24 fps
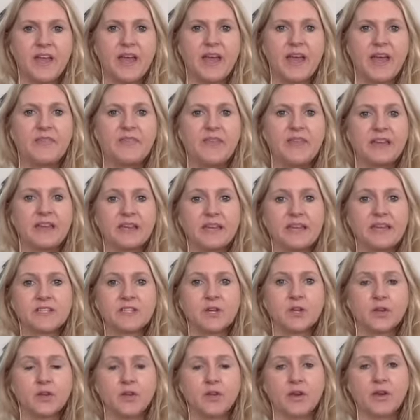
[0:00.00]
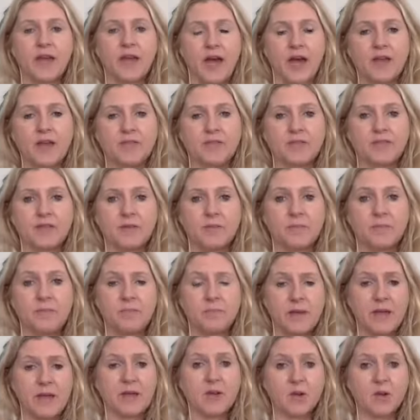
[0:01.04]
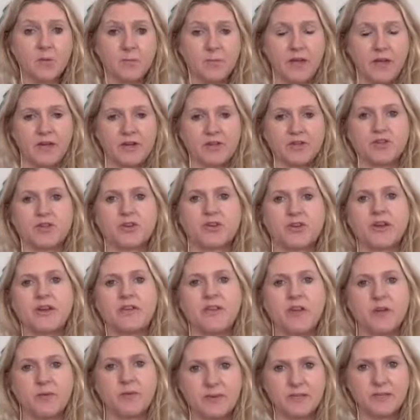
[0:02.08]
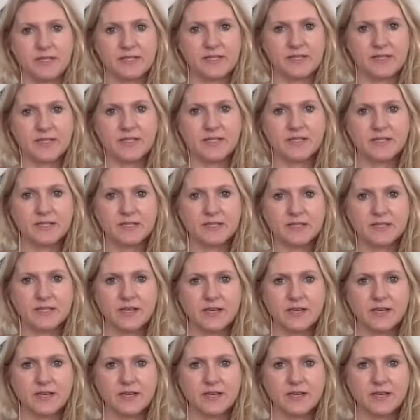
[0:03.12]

and they need to look at the bigger picture in their business.